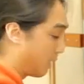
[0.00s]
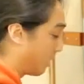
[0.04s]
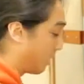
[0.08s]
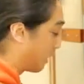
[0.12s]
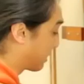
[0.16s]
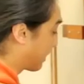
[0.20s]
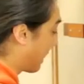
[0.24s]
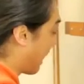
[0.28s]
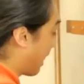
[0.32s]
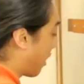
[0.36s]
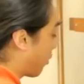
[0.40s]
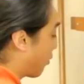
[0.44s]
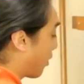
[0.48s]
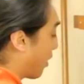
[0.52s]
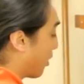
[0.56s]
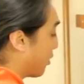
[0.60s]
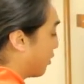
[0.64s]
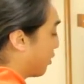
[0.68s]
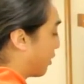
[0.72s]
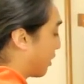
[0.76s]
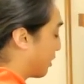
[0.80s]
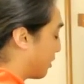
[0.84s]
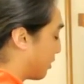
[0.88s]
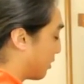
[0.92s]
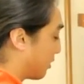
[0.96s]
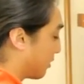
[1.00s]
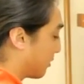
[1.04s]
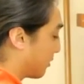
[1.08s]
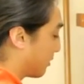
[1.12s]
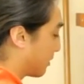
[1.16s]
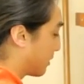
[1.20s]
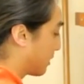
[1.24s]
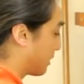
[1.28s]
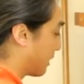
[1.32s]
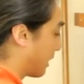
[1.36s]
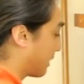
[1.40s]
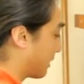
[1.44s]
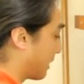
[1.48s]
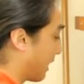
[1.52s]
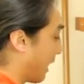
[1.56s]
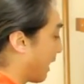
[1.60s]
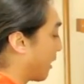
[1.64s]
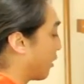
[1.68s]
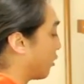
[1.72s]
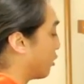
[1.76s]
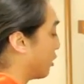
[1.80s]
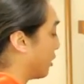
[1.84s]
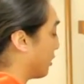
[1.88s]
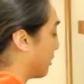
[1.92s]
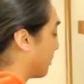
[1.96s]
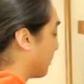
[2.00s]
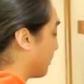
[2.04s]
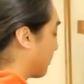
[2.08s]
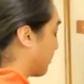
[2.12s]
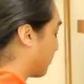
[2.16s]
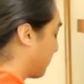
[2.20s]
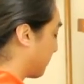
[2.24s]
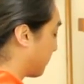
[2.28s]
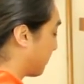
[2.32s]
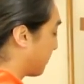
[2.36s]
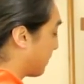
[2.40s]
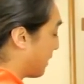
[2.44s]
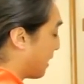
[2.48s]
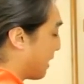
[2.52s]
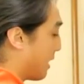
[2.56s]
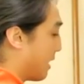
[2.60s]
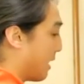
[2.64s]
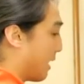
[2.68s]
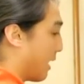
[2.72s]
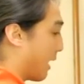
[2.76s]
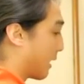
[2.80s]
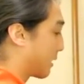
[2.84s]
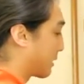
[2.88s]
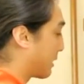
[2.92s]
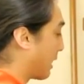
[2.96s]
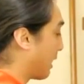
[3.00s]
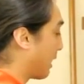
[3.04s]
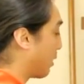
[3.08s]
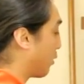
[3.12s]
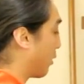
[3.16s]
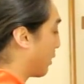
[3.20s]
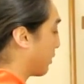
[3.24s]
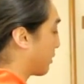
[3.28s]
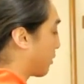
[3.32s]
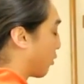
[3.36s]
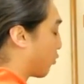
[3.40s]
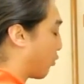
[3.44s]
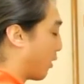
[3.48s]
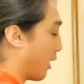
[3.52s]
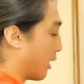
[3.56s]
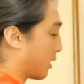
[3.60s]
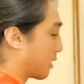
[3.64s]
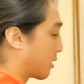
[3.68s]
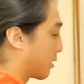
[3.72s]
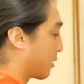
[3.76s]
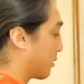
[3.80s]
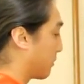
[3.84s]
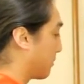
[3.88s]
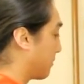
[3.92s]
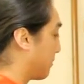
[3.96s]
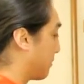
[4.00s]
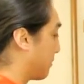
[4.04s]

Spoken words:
It's how well you set the energy. Accelerate the wrist.